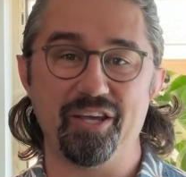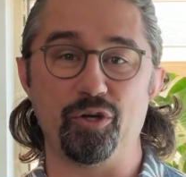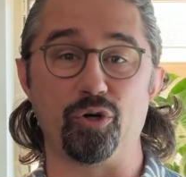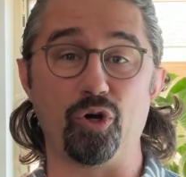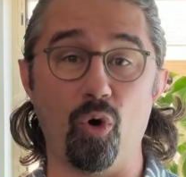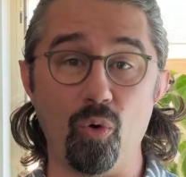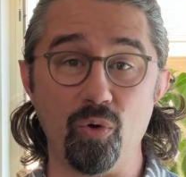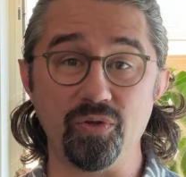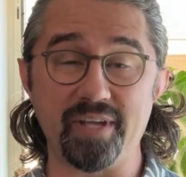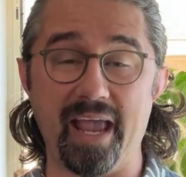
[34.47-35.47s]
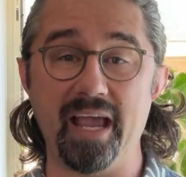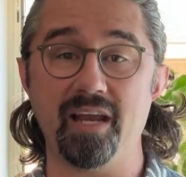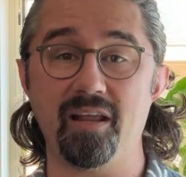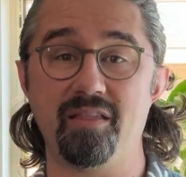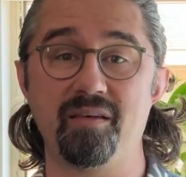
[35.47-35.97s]
your goals,
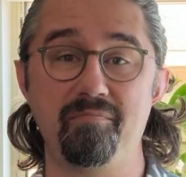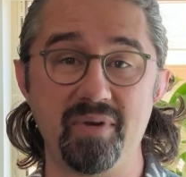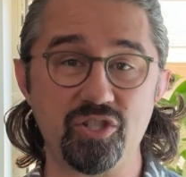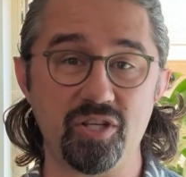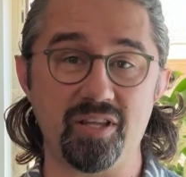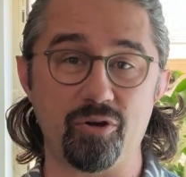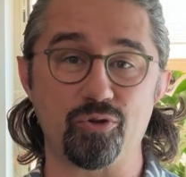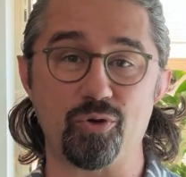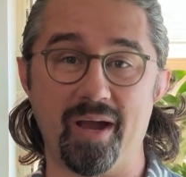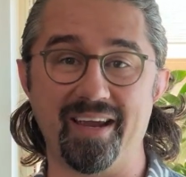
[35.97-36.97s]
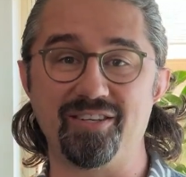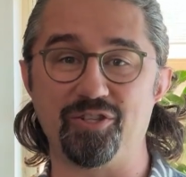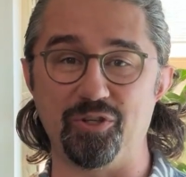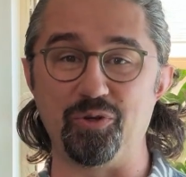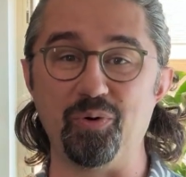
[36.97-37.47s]
and the mission that you're trying
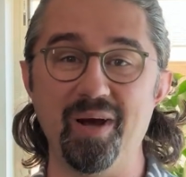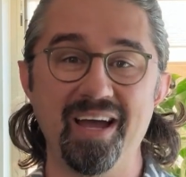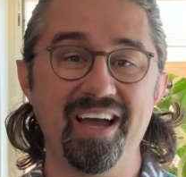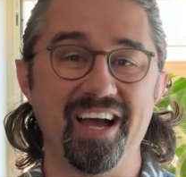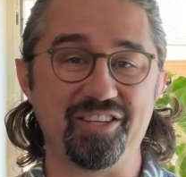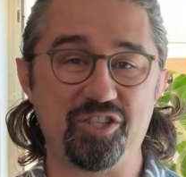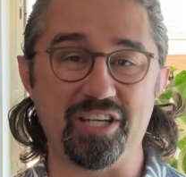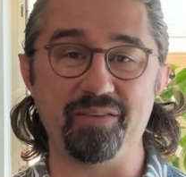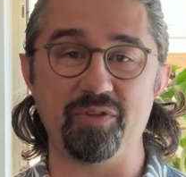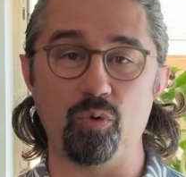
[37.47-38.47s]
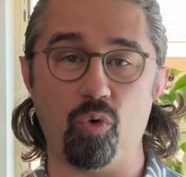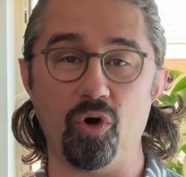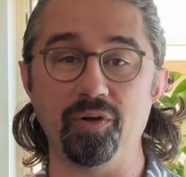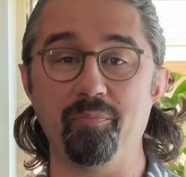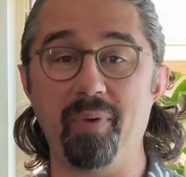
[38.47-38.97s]
to achieve in the world.